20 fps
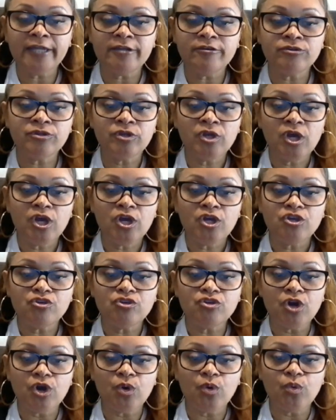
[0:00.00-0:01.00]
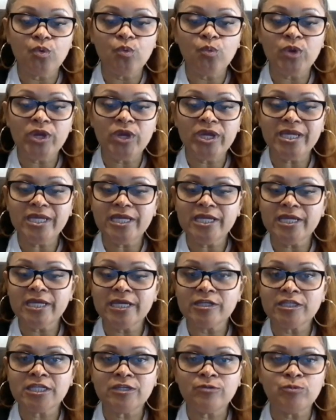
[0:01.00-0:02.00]
And,
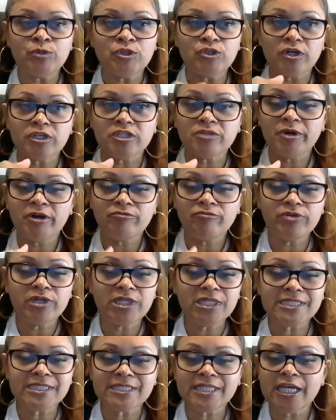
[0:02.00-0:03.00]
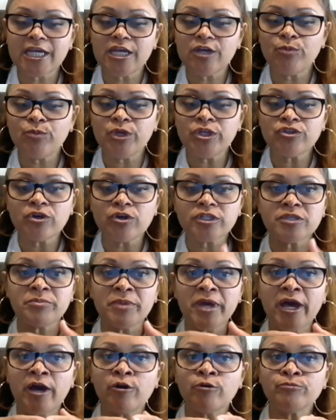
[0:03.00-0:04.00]
we talked about real estate.
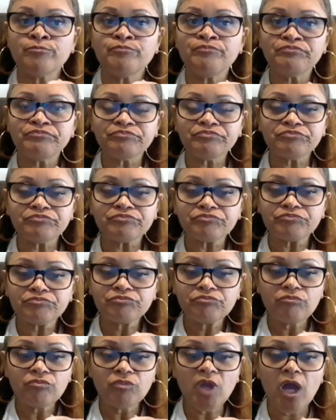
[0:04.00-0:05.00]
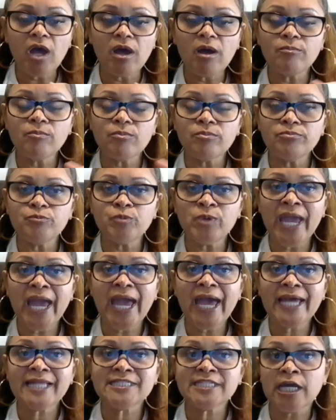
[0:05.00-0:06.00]
We talked about
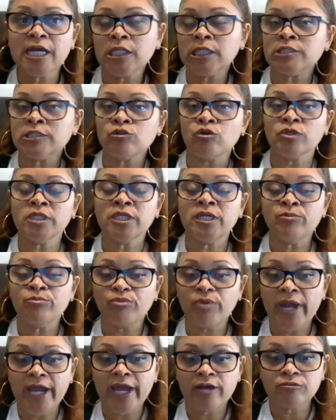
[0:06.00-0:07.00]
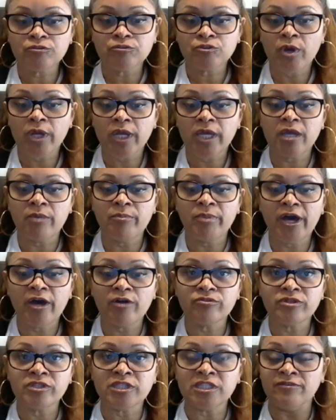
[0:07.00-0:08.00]
we had Darlene Brown
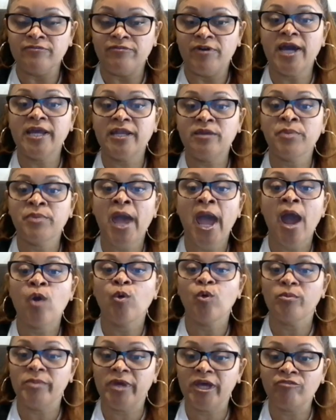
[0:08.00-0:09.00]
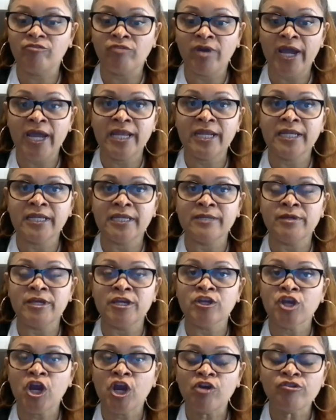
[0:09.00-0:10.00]
talking about divine empowerment,
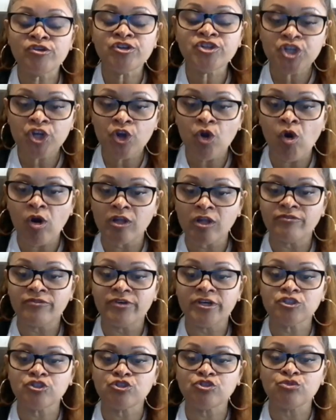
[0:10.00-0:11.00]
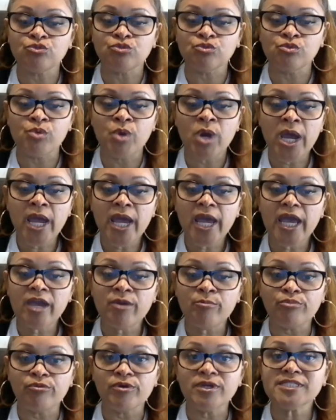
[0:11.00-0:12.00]
right? And encouraging all of us to
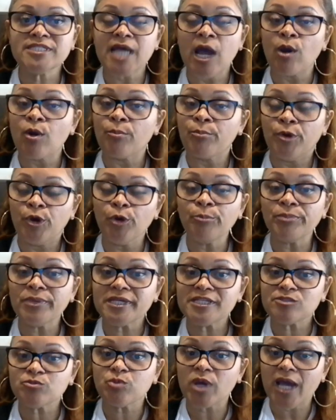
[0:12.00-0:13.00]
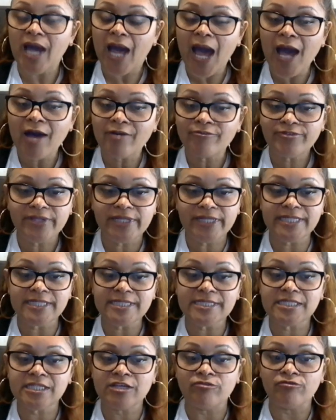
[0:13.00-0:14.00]
embrace our purpose with
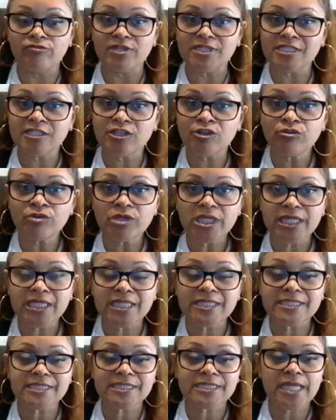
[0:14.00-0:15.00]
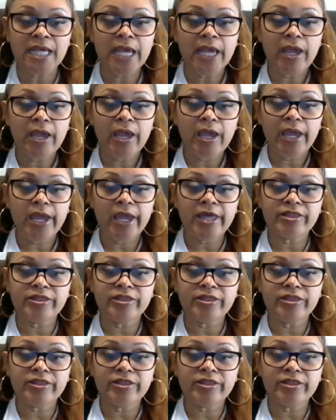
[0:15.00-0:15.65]
confidence and resilience.